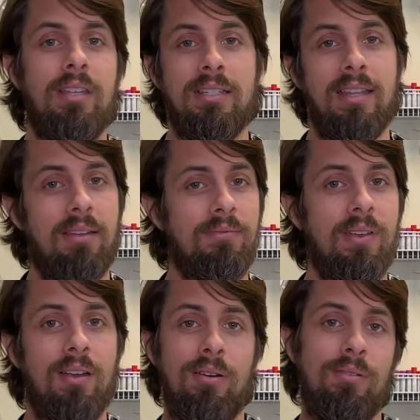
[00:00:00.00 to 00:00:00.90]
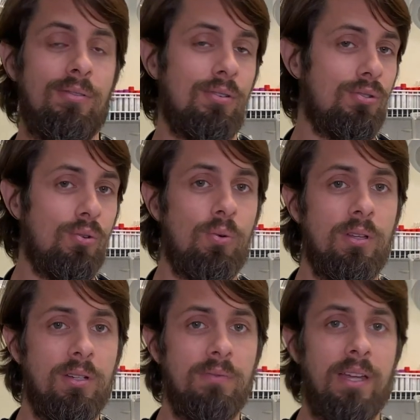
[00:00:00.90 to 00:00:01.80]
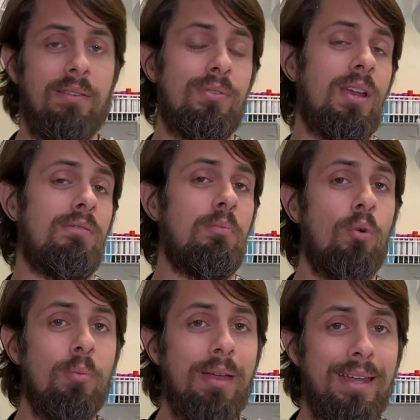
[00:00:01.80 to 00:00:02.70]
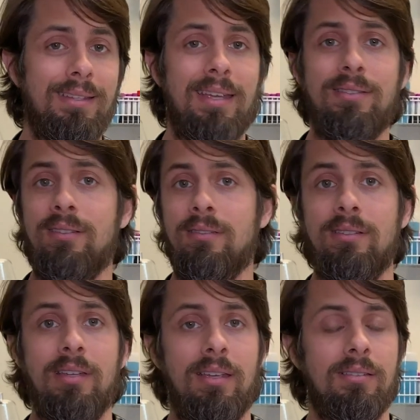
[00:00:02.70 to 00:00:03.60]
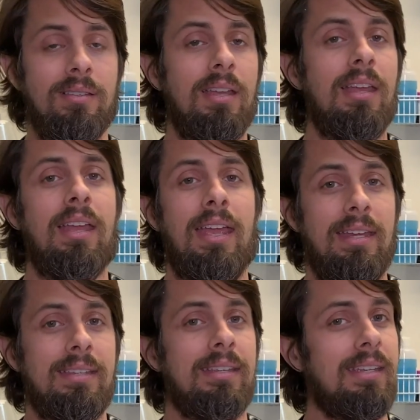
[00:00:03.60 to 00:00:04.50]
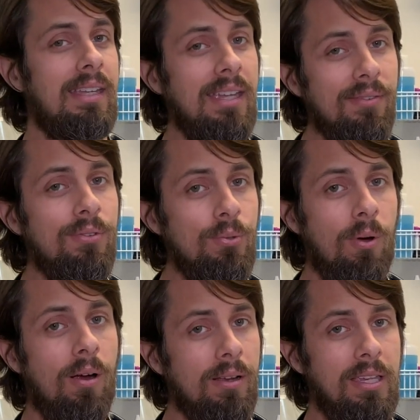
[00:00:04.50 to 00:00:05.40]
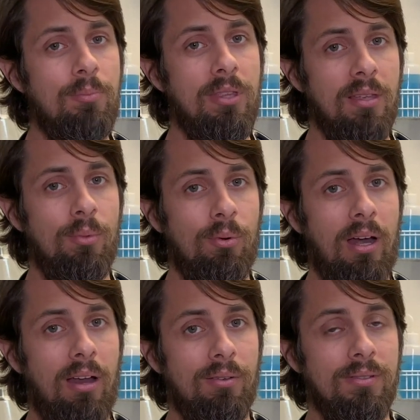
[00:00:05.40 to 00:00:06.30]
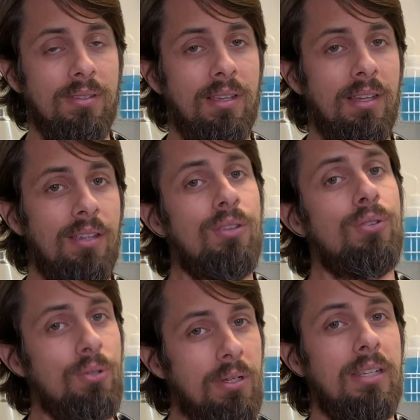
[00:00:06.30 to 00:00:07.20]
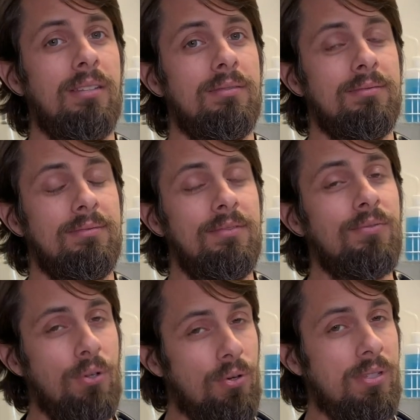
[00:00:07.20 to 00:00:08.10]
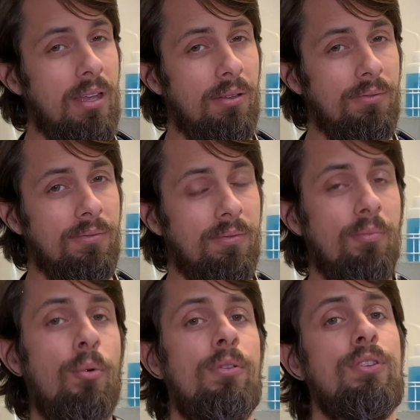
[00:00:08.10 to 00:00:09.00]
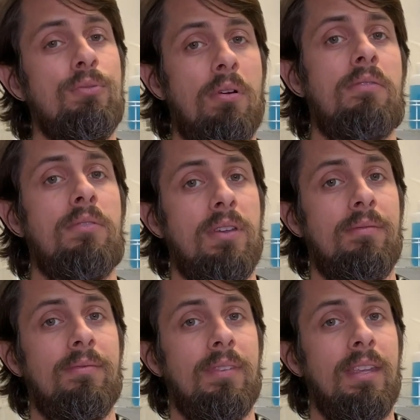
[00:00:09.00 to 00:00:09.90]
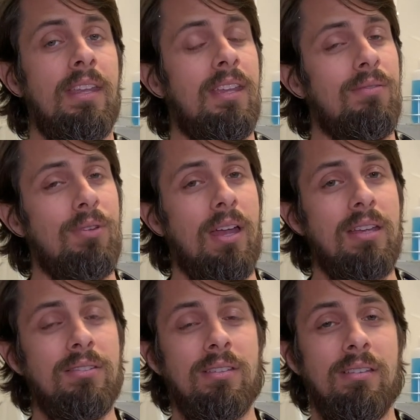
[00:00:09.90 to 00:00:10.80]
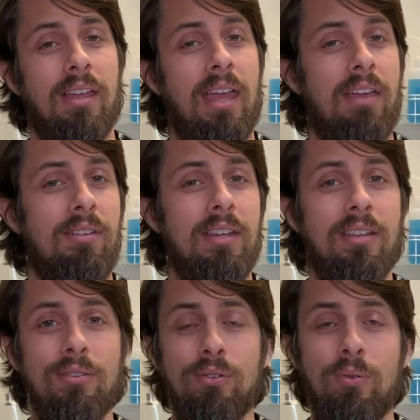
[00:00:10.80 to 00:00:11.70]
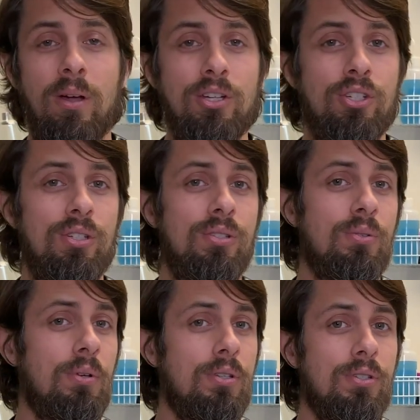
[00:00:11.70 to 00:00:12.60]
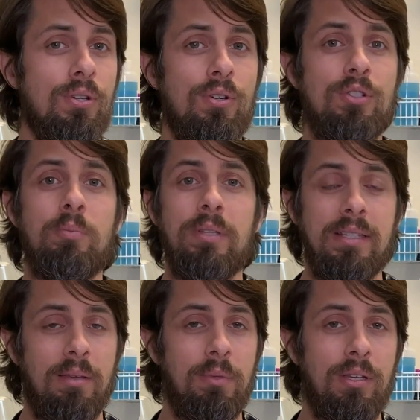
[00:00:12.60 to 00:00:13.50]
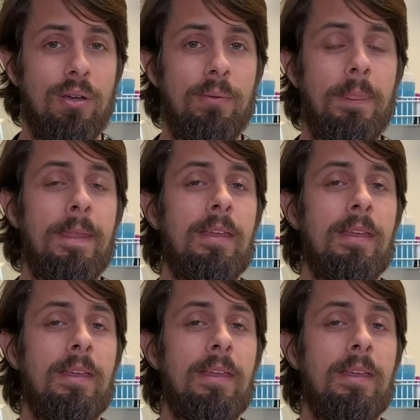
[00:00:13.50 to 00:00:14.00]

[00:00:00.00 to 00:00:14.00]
It's not fair. There's no quality of life. They're having more bad days than good days. And if you are keeping them around, you're doing it for yourself more than you are for them. If you guys have any other questions or concerns, please let me know.